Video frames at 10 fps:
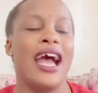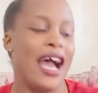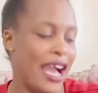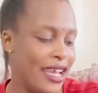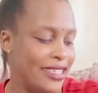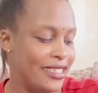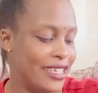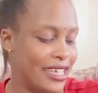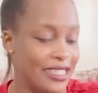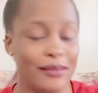And
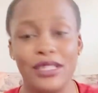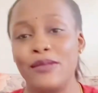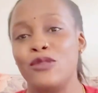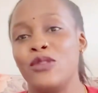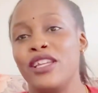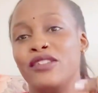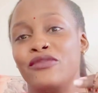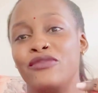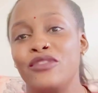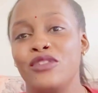sometimes when I,
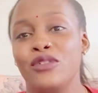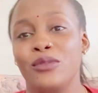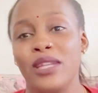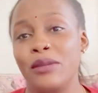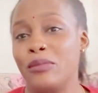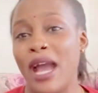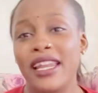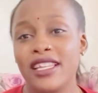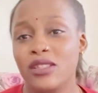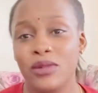you know,
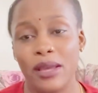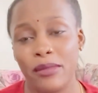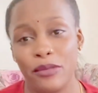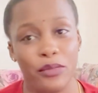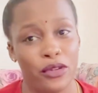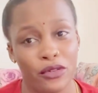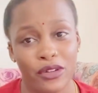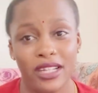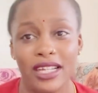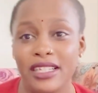unless when I'm in
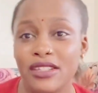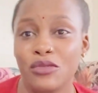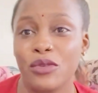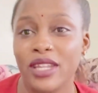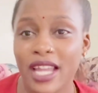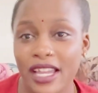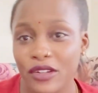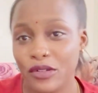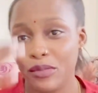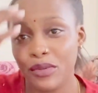period, that is when I
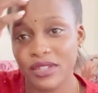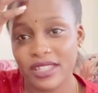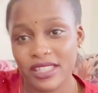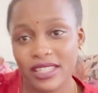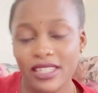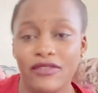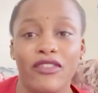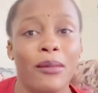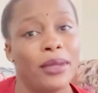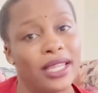don't put the
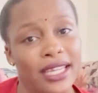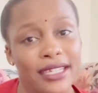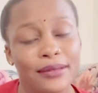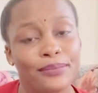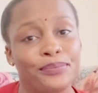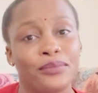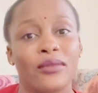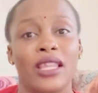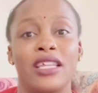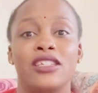vermilion.
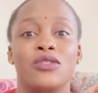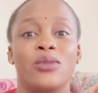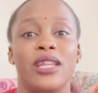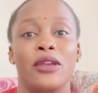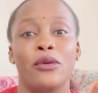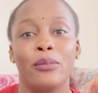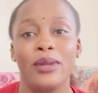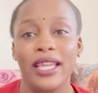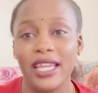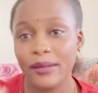That is when I go
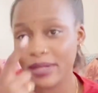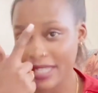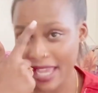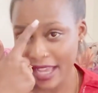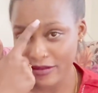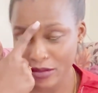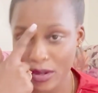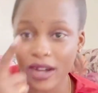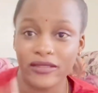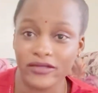plain, but I have
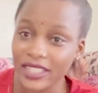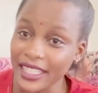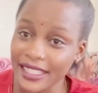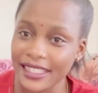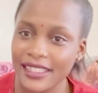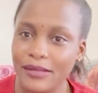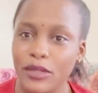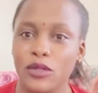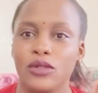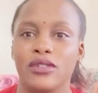to have this
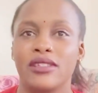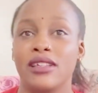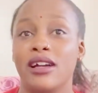because